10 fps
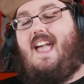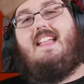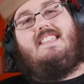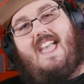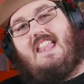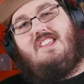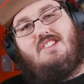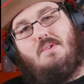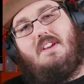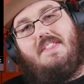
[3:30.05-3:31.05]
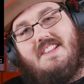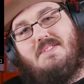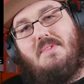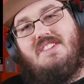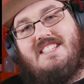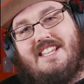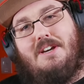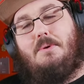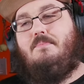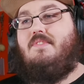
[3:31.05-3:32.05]
And can you do it on this one
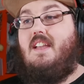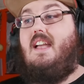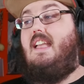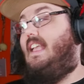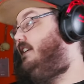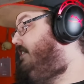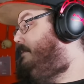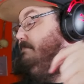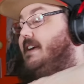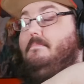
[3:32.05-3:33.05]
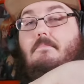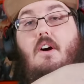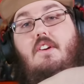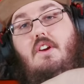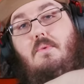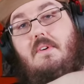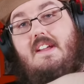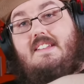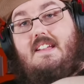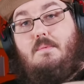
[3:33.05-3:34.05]
too? Even the big Mario one
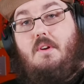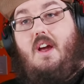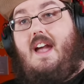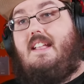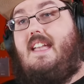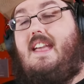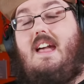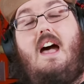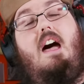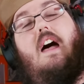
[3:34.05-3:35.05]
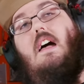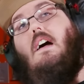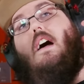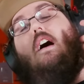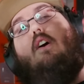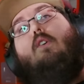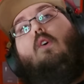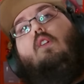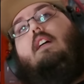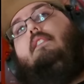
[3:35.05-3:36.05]
I did, where I get a, a, a goal